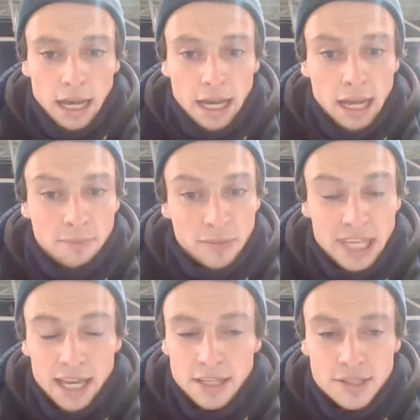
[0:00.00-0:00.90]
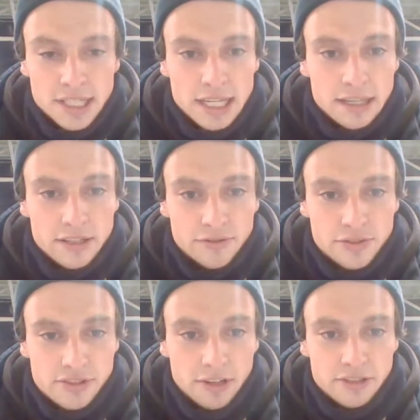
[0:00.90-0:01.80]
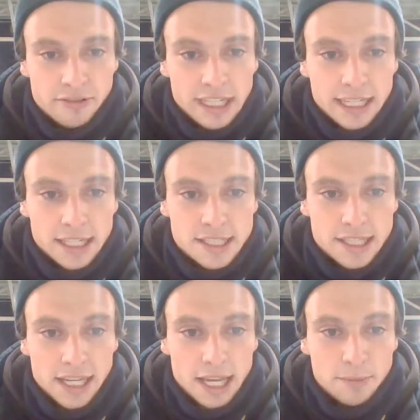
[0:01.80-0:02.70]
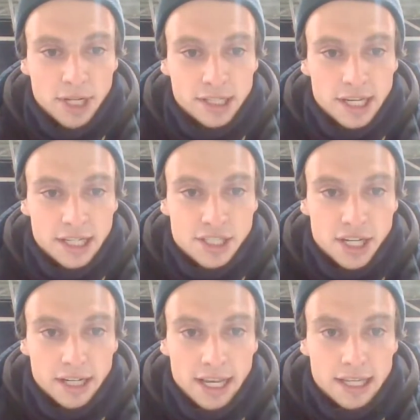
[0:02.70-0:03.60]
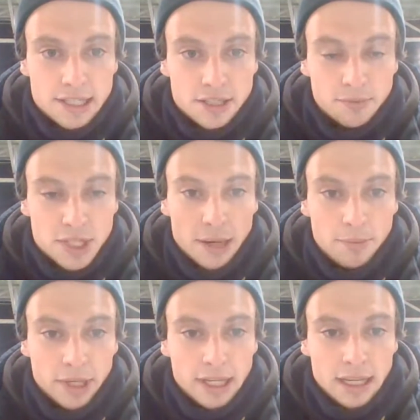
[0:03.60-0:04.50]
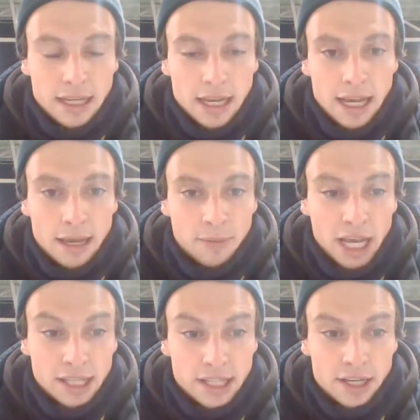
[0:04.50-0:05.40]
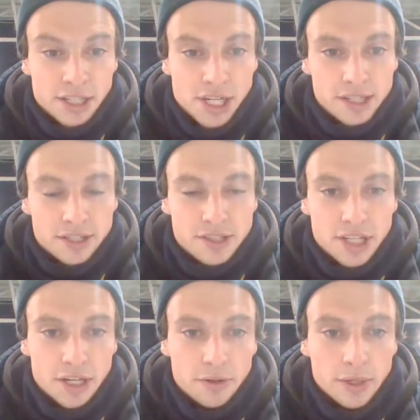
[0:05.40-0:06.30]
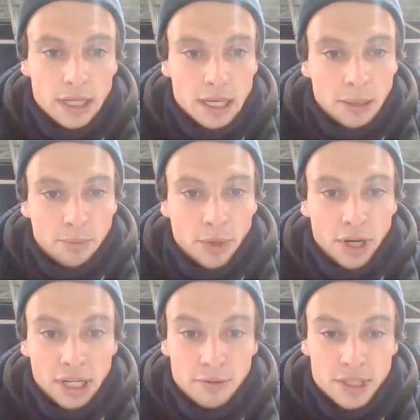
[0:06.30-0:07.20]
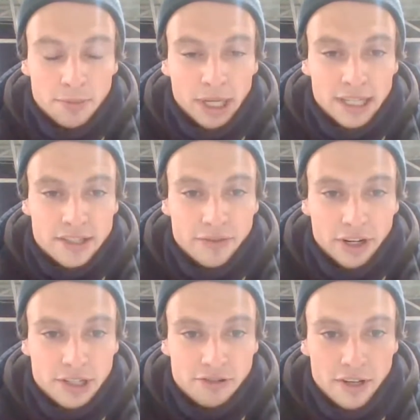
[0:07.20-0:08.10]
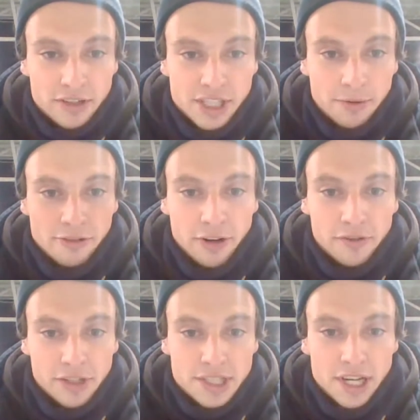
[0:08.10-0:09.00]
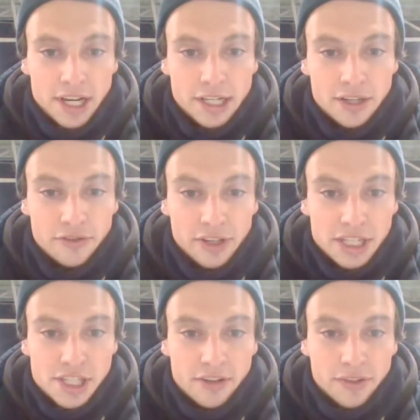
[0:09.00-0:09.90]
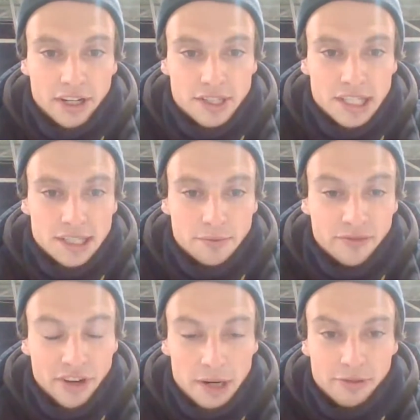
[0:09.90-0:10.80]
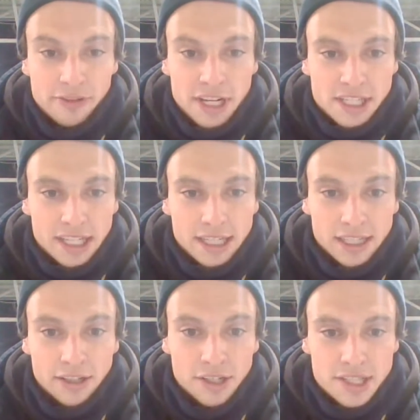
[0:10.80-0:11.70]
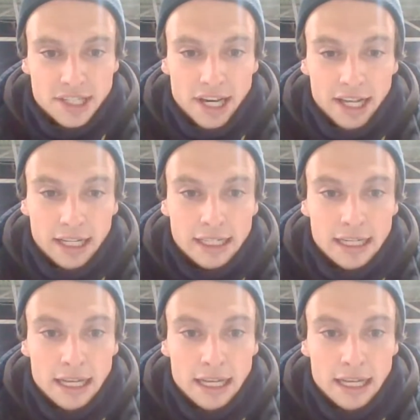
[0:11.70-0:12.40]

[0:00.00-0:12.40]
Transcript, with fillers: Um, yeah, UCD struggled to really get into the game all night. John Haste up top um, had the odd chance or two, but he was up against a very strong Shamrock Rovers side who finished off their season very professionally and in good style.